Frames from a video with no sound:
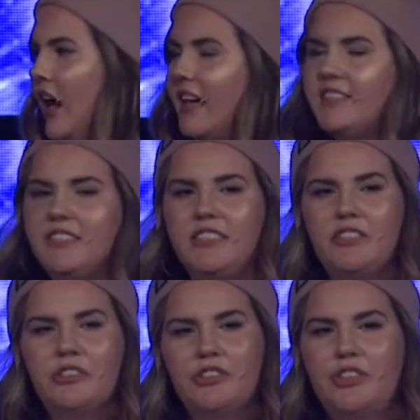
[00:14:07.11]
I
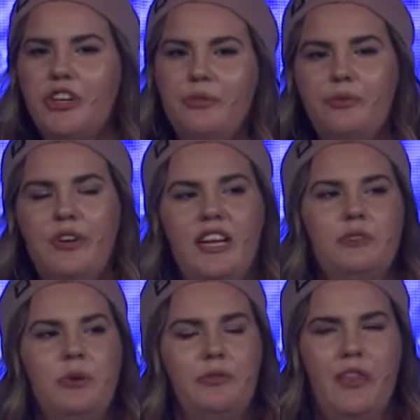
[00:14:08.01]
still couldn't fit
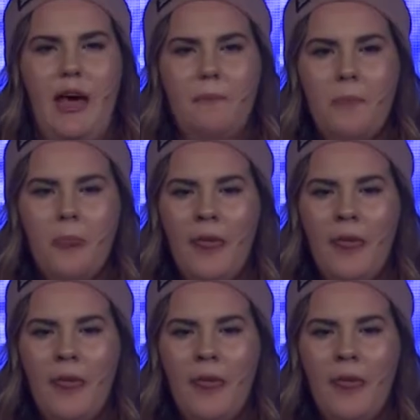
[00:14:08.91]
in with them.